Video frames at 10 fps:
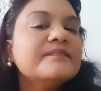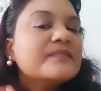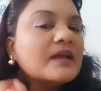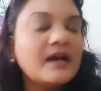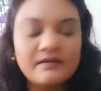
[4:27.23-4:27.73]

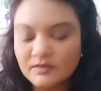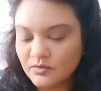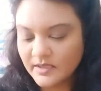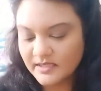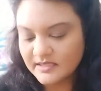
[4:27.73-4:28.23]
I'll go
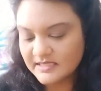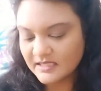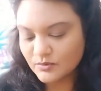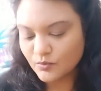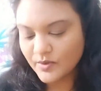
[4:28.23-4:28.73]
ahead and take a
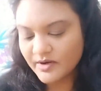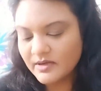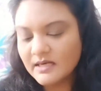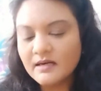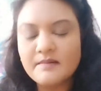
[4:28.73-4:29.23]
very
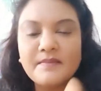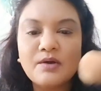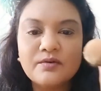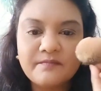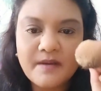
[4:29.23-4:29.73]
little amount
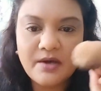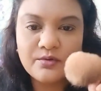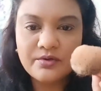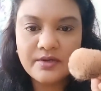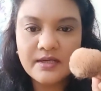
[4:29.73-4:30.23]
of
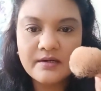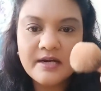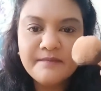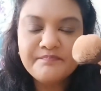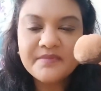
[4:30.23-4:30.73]
powder here,
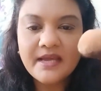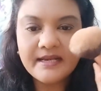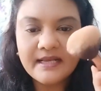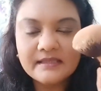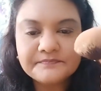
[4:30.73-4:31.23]
and
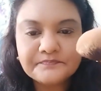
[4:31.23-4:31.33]
I'll